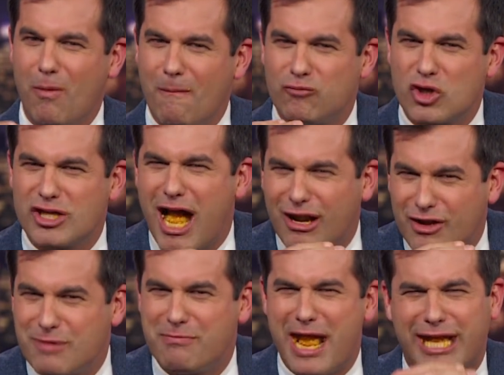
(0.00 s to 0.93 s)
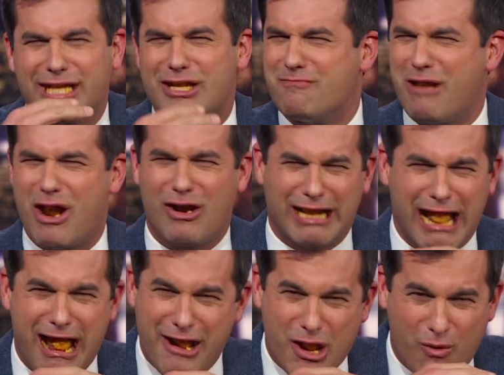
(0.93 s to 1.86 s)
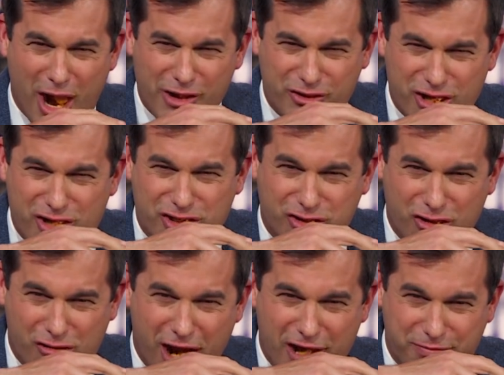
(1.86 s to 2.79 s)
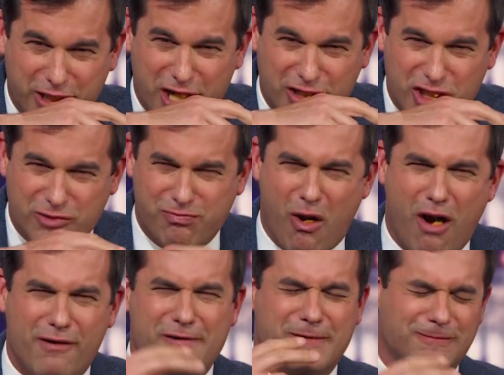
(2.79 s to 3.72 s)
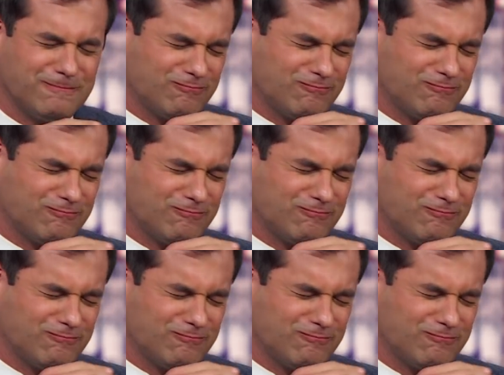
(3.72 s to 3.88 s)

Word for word: They're not going to make it in America anyway, Jesus Christ, because these borders...